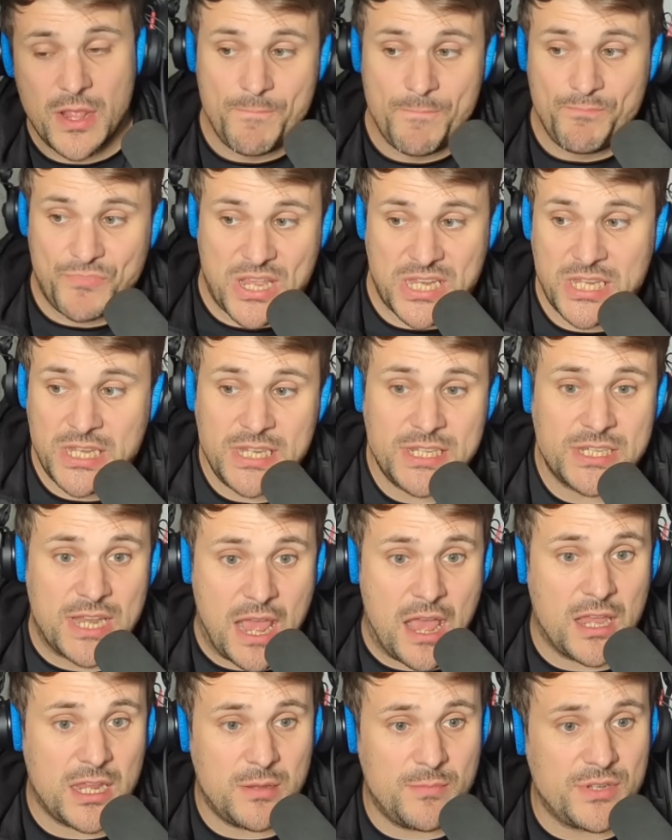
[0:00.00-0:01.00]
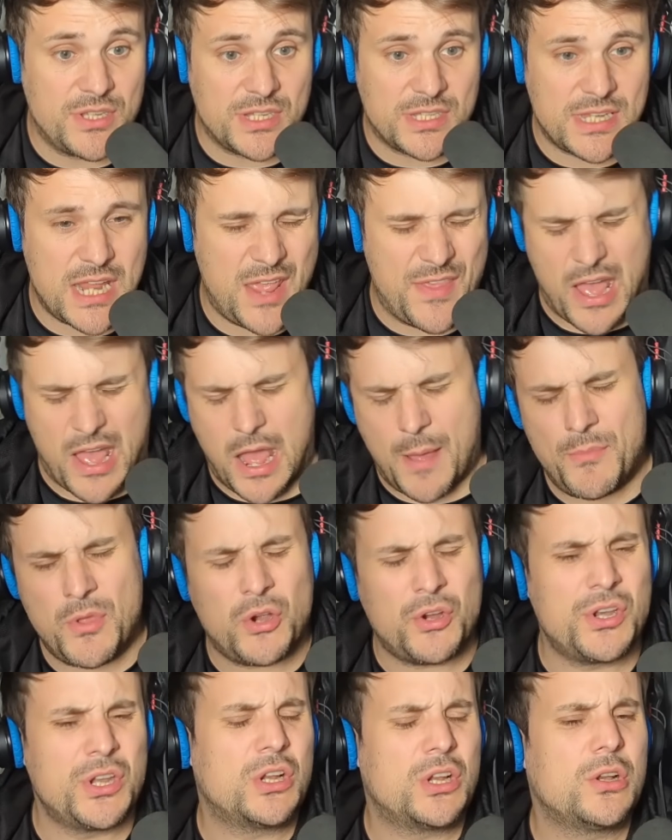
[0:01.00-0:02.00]
That's a decent argument to say that. I'm not
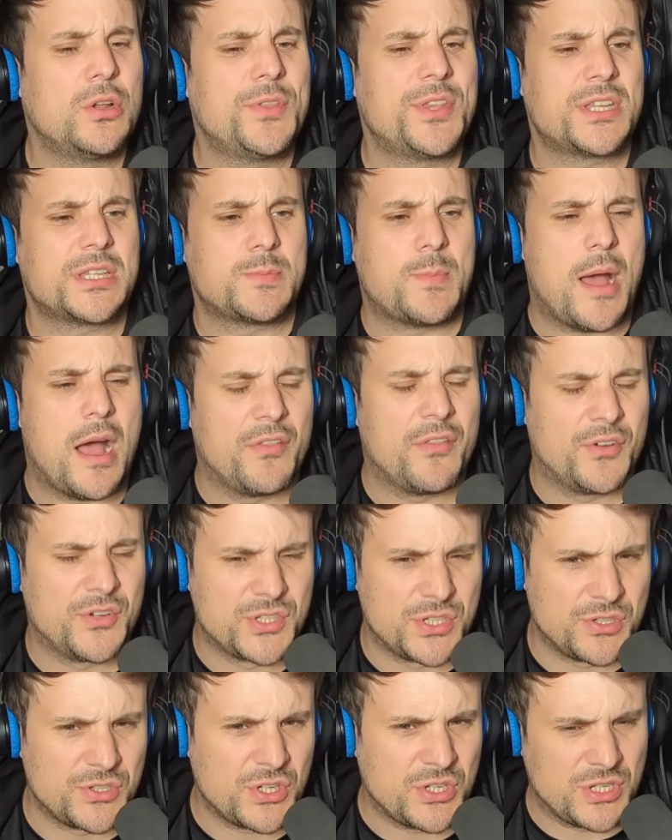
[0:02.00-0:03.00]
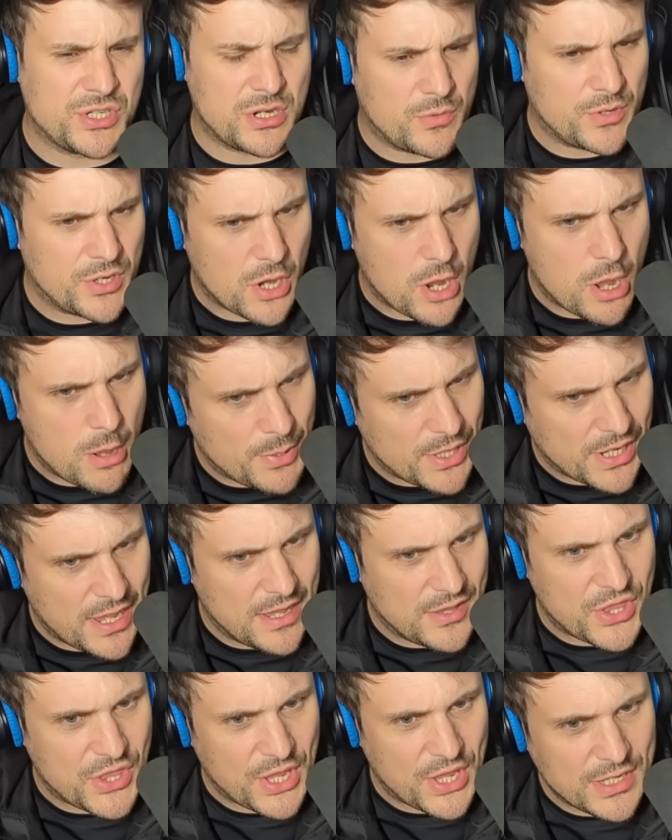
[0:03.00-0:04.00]
going to include this as part of the results because I don't want to
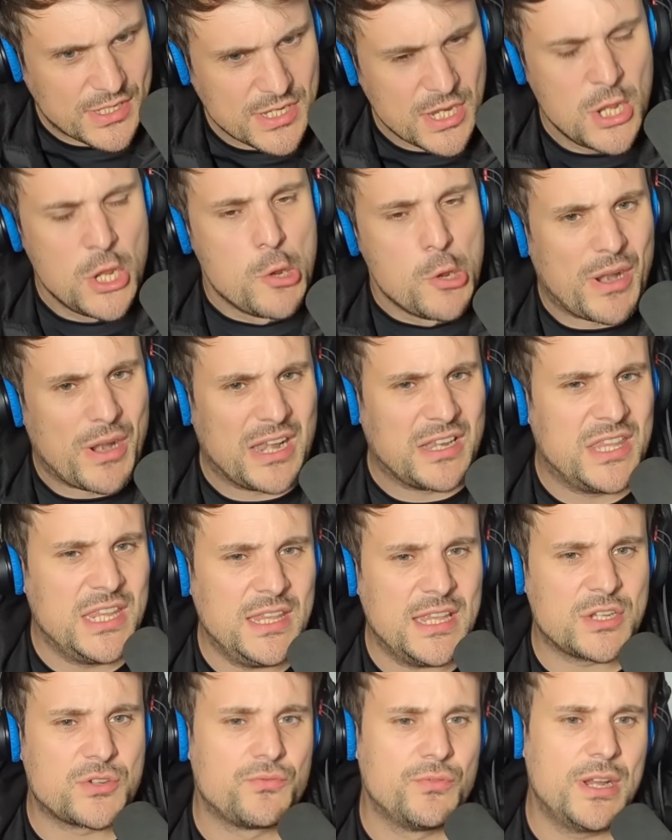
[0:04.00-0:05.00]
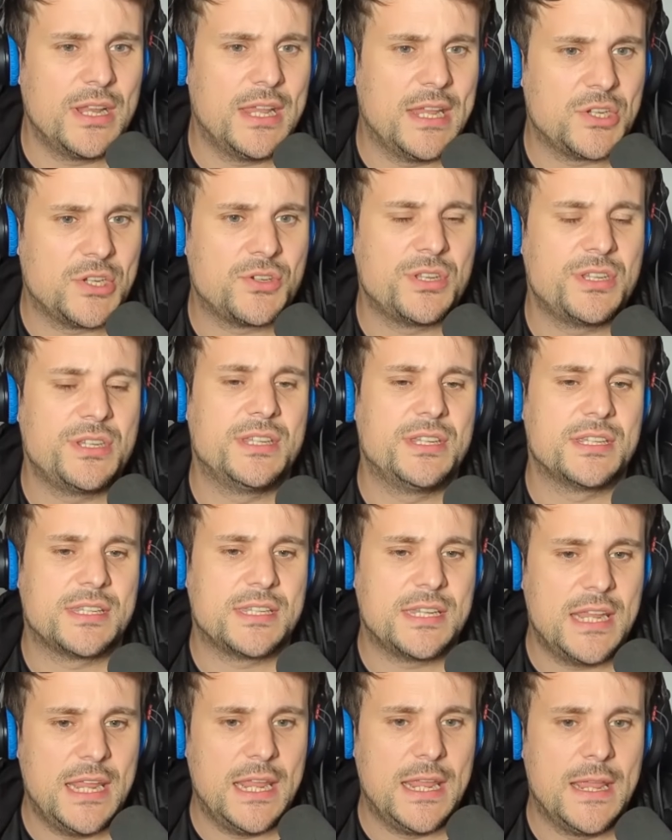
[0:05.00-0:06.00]
complicate things, but I think that's really interesting to
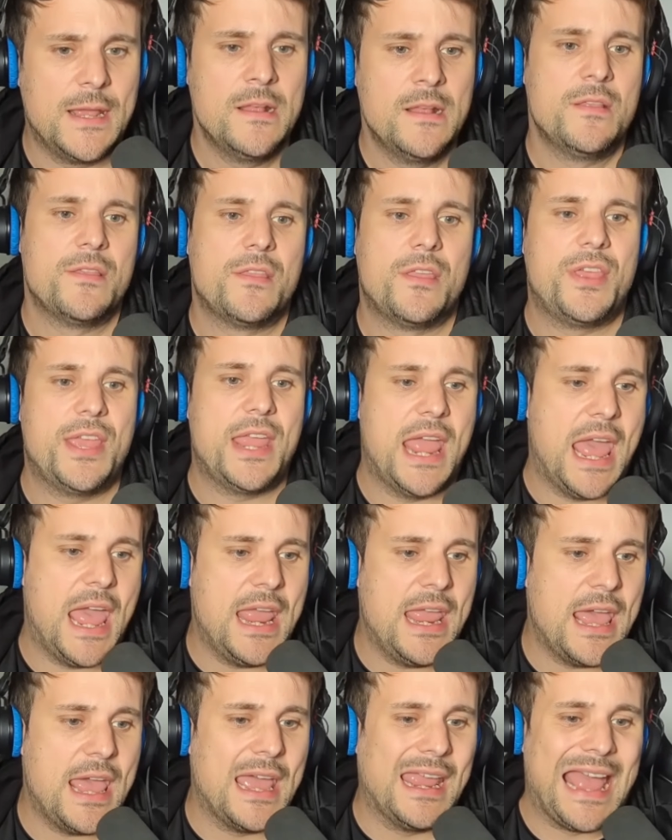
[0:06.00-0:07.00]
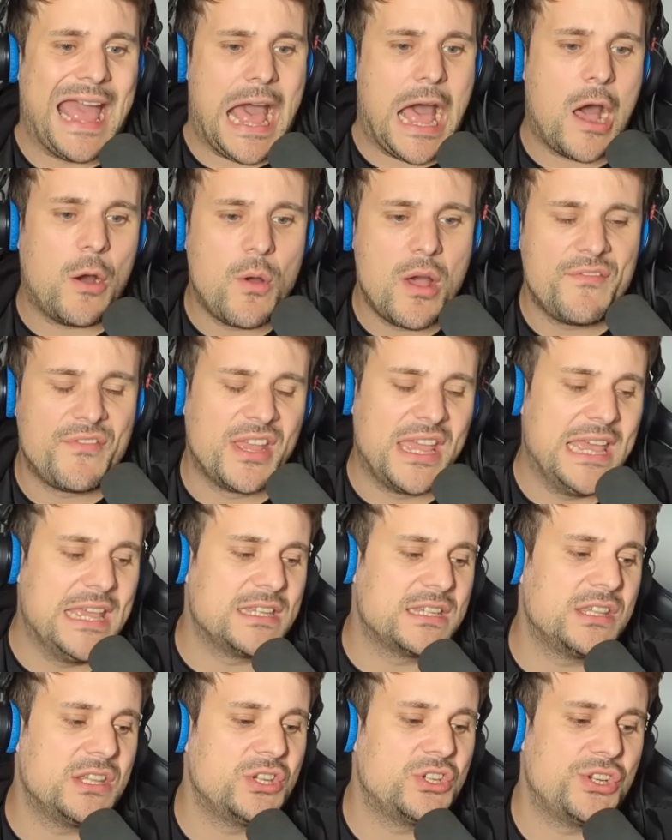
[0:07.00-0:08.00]
see that the AA, however,
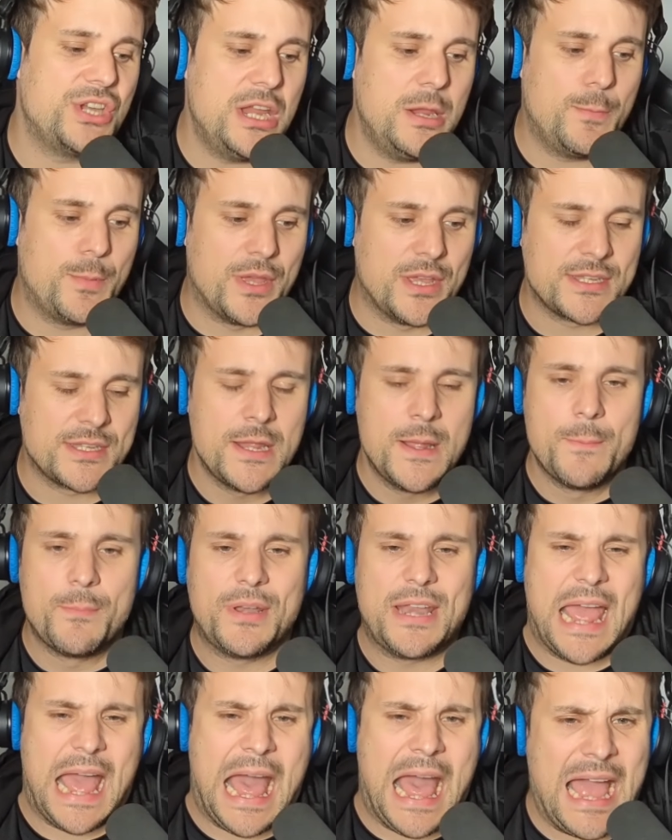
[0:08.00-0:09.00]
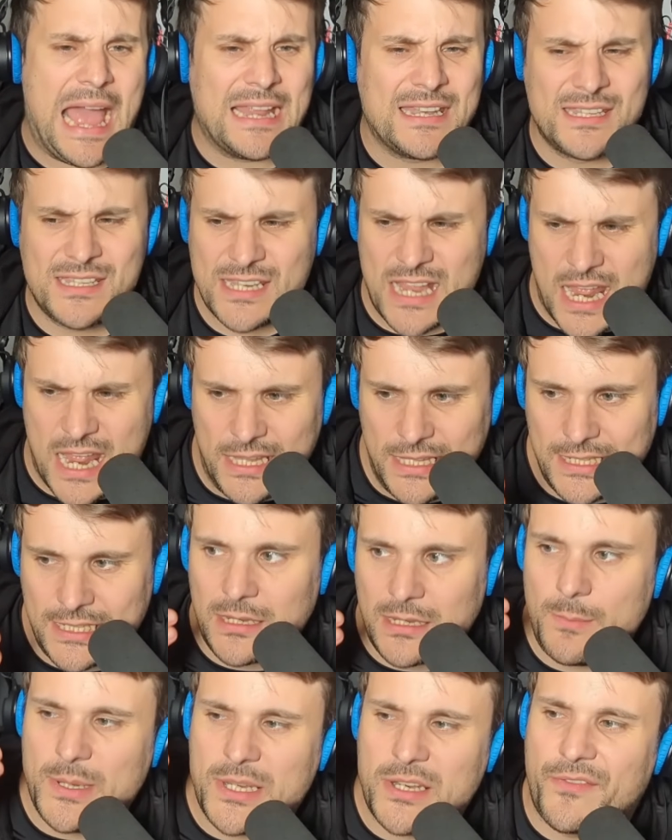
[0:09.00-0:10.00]
isn't the cheapest, but it adds a little
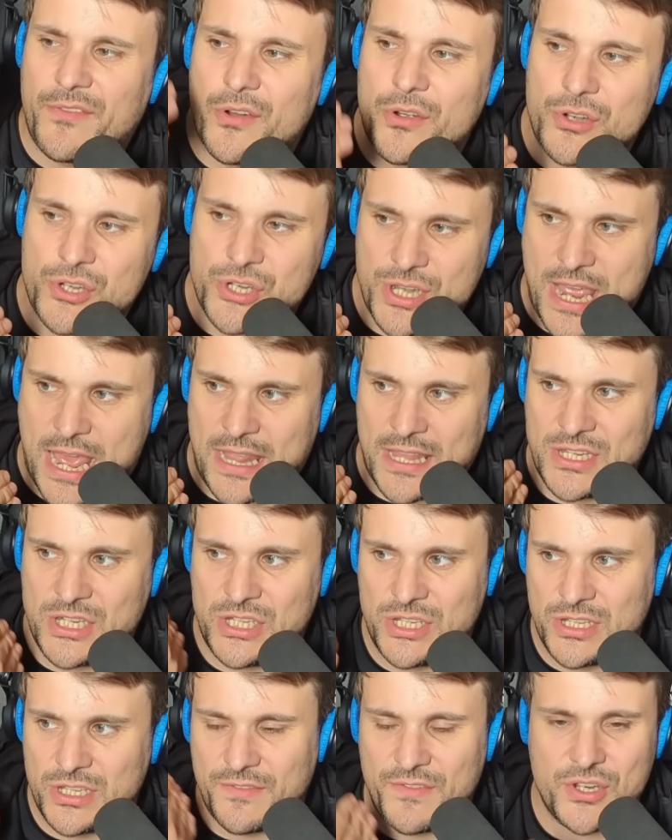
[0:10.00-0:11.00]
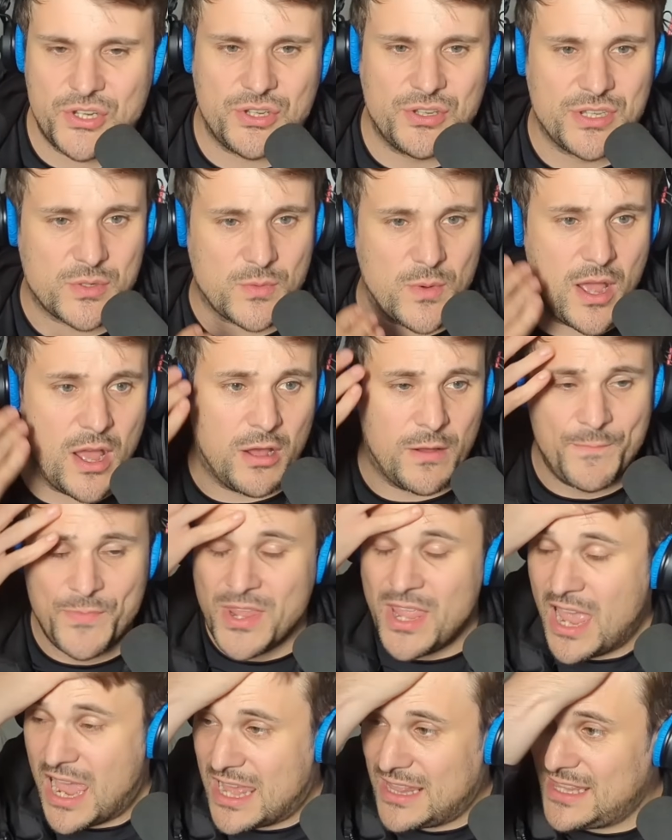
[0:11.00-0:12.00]
bit of functionality to the division as well.
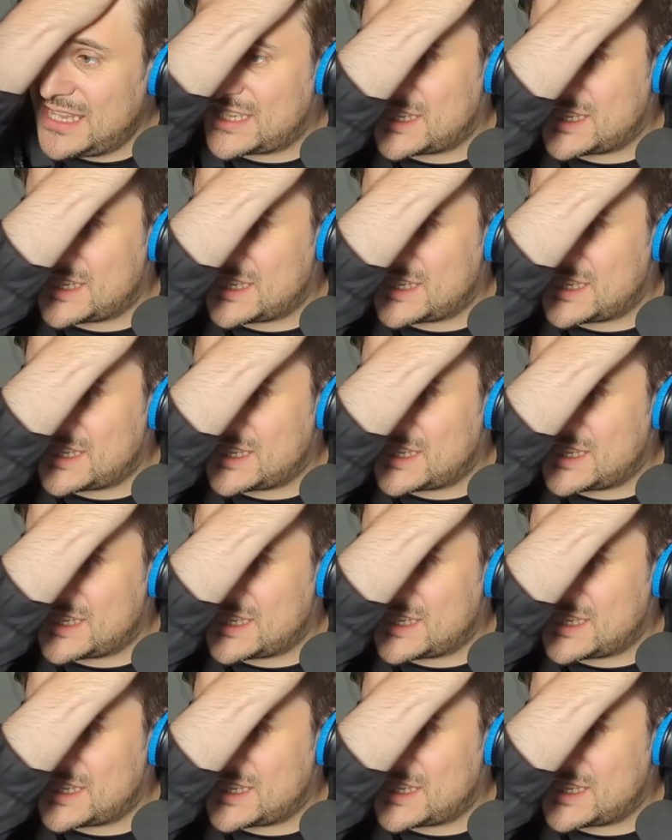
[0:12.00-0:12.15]
And listen,